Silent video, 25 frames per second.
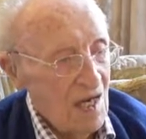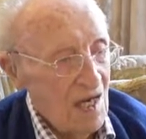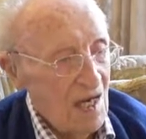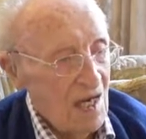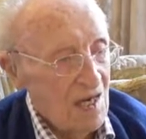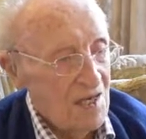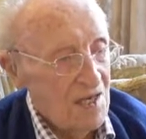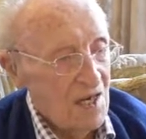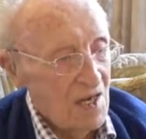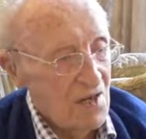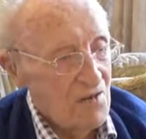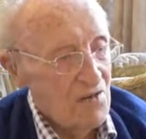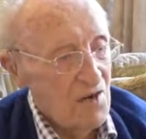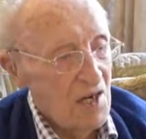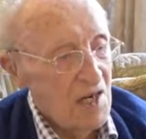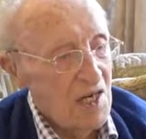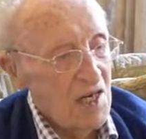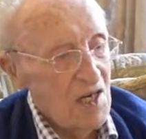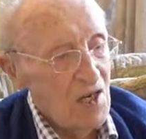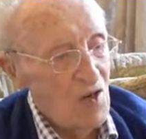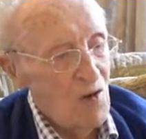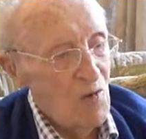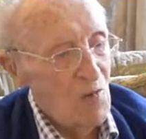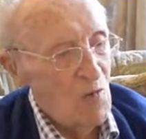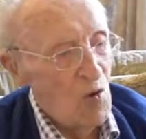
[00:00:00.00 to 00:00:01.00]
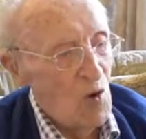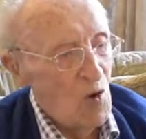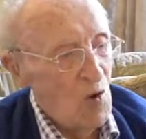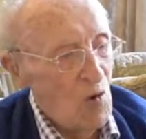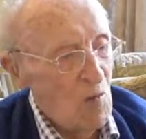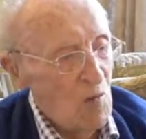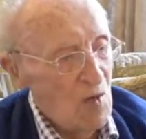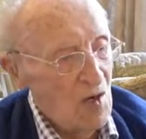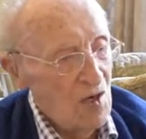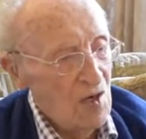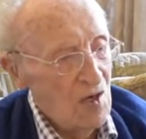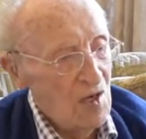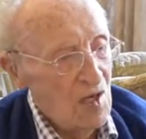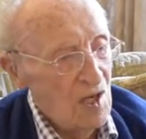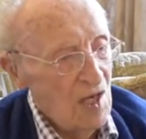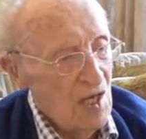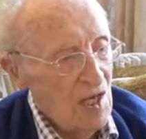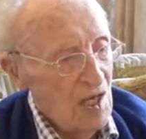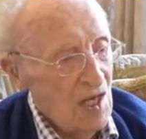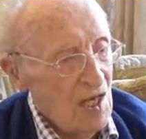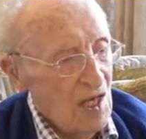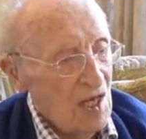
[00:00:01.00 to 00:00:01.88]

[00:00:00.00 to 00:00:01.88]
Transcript: at a critical moment,